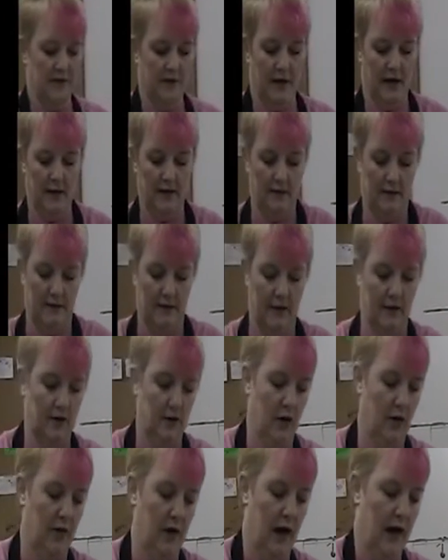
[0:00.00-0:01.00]
that, you know,
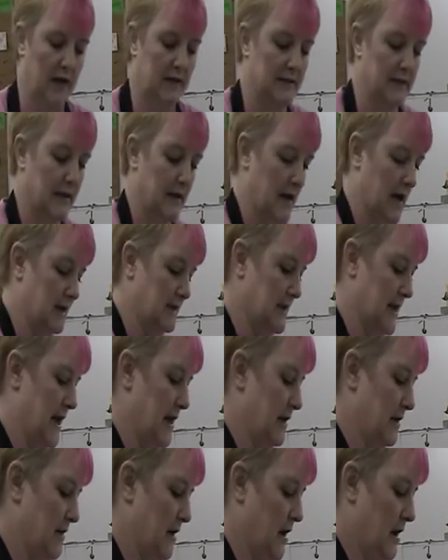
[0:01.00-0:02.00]
all the icing got
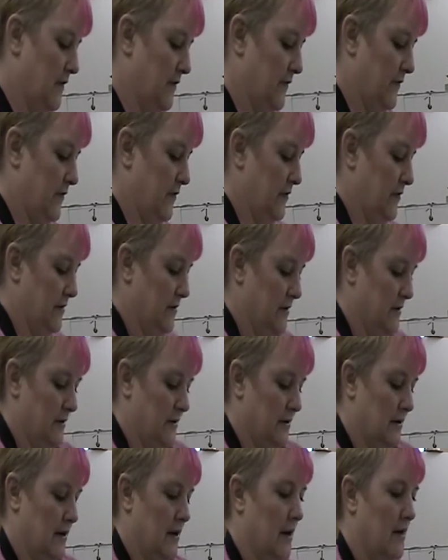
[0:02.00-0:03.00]
taken
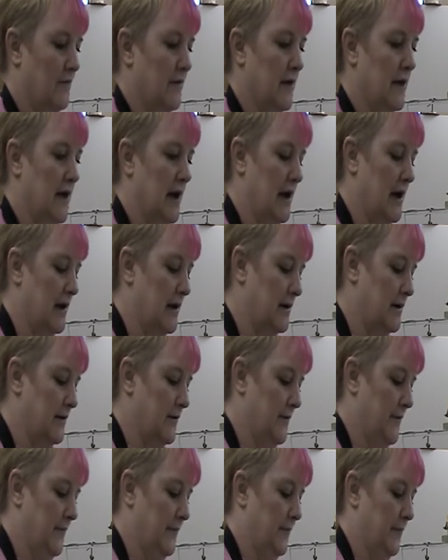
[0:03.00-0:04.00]
off of the cake.
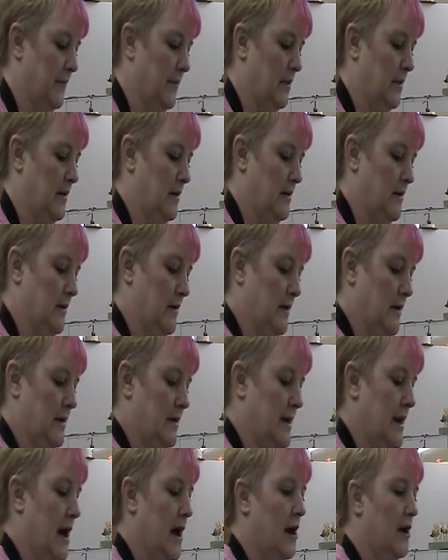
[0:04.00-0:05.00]

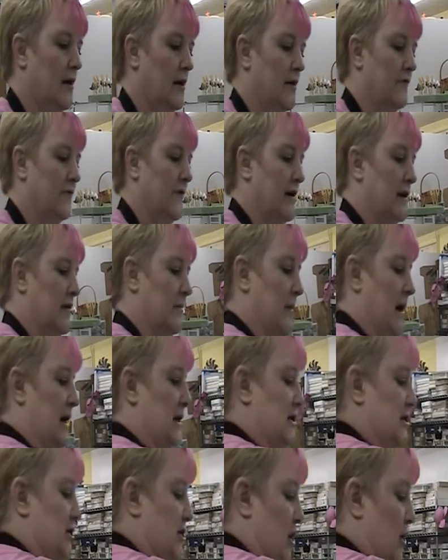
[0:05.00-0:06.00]
Now, a friend of
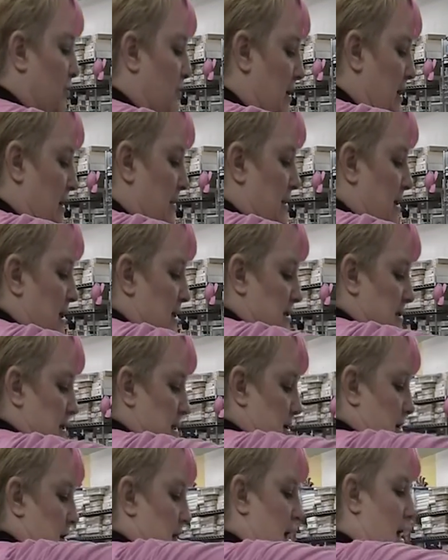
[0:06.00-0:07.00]
mine showed me this,
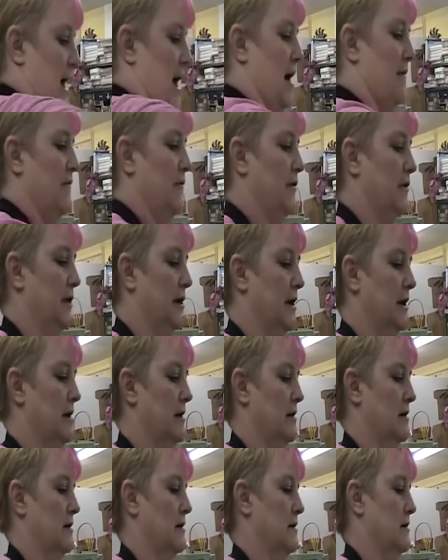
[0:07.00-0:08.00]
and I have really
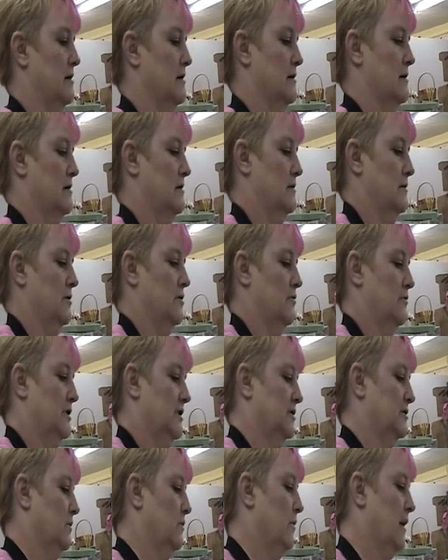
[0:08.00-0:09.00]
no
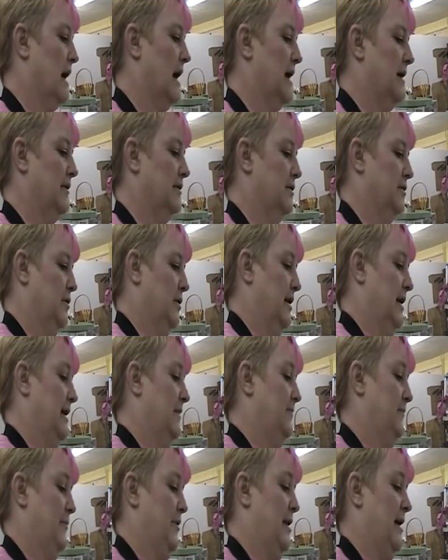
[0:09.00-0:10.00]
reason why I do it,
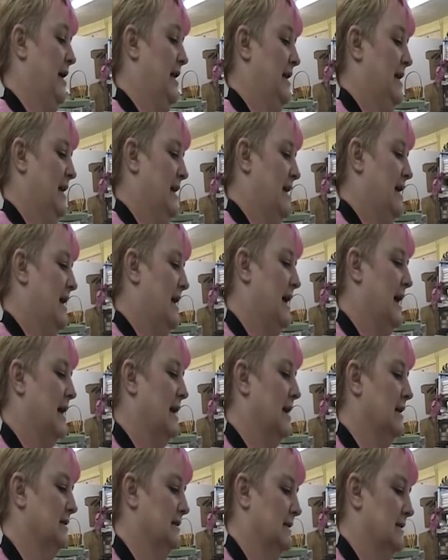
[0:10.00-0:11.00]
but I
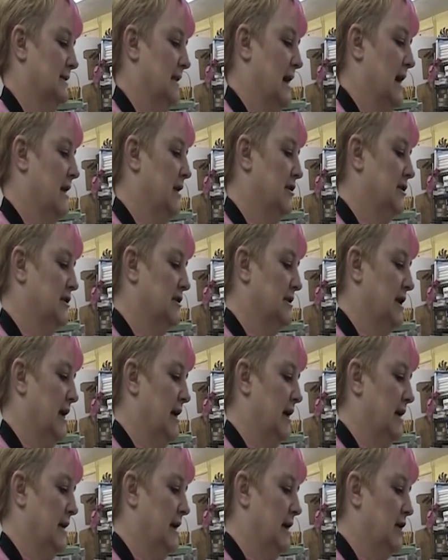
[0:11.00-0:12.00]
guess it's kind of just like
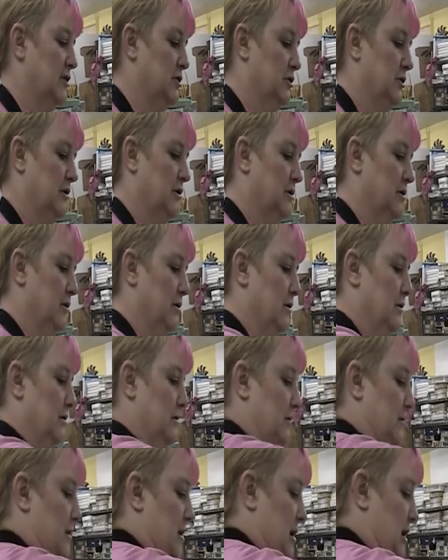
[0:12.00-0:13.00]
an extra little
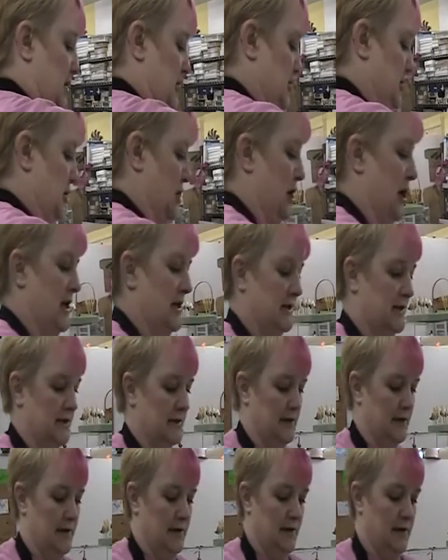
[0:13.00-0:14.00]
assurance.